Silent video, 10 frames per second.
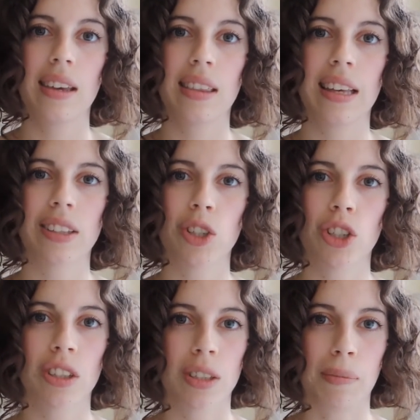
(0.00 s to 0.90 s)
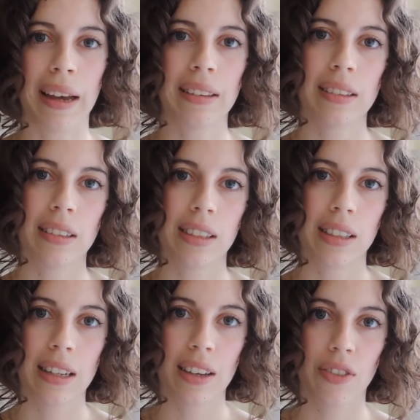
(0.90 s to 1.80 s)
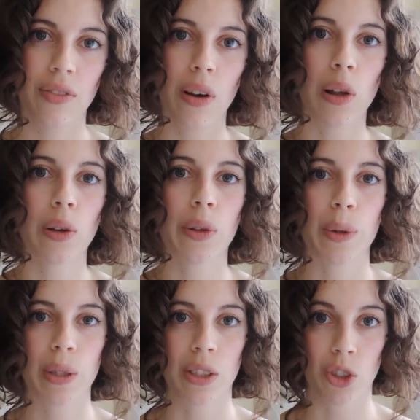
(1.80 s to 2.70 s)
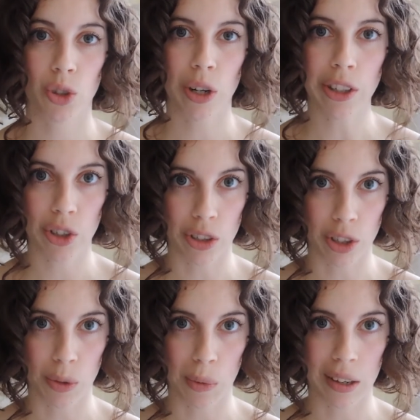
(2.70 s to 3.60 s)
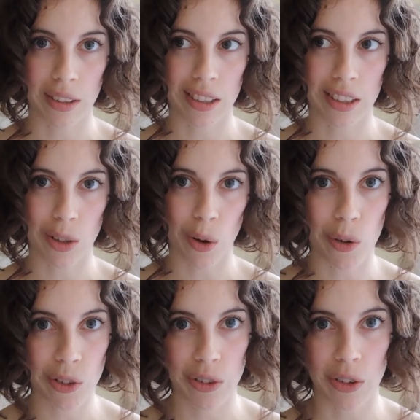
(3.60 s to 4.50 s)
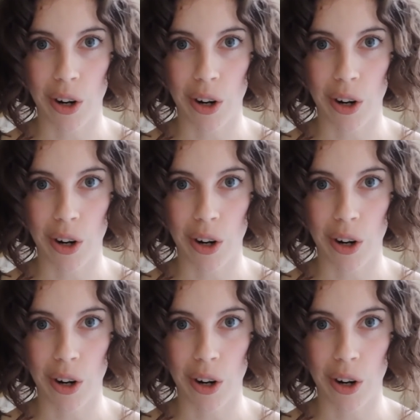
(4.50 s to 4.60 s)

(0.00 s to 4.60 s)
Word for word: than to just mindlessly follow those instructions because that's all you've